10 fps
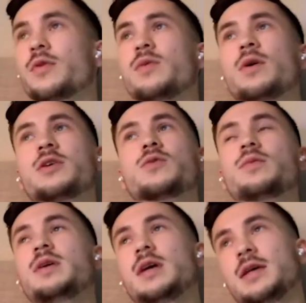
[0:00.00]
Three words
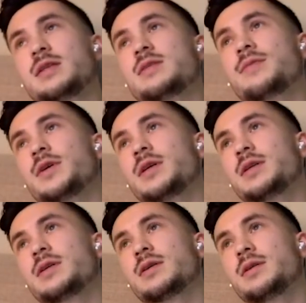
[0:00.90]
would be
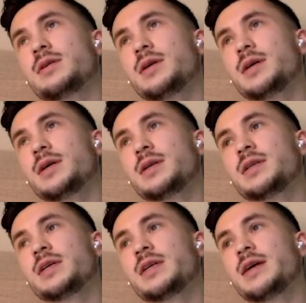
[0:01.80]
intimate, uh,
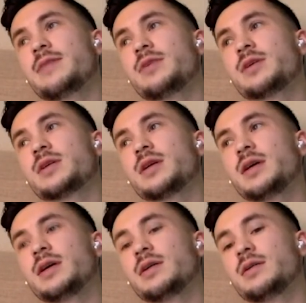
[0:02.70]
dynamic,
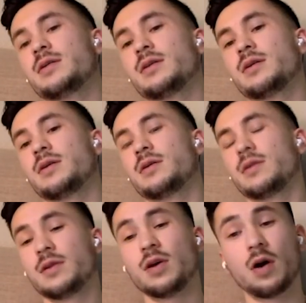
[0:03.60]
and uh,
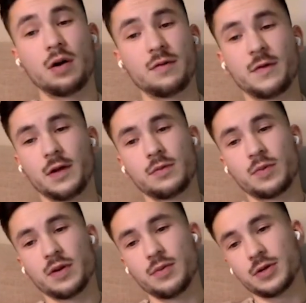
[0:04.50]
and heartfelt,
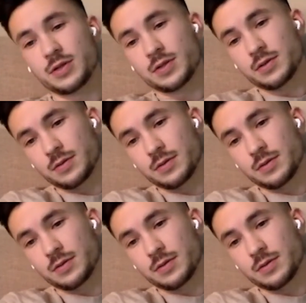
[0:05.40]
pretty much.